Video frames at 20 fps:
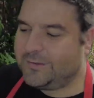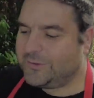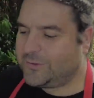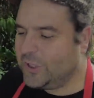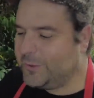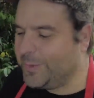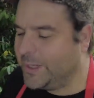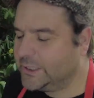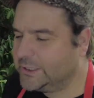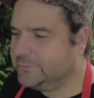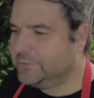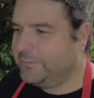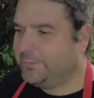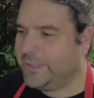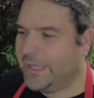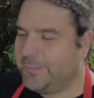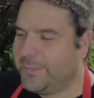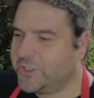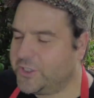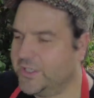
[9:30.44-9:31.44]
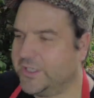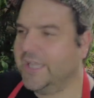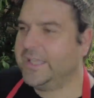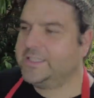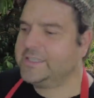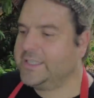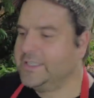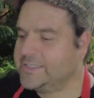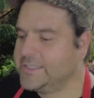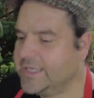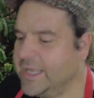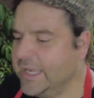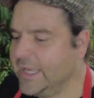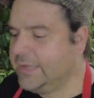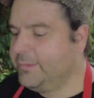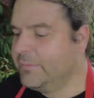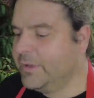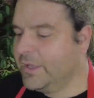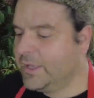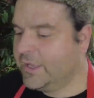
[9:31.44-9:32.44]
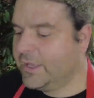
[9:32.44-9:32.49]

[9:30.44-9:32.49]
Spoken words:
much of a blemish against his name,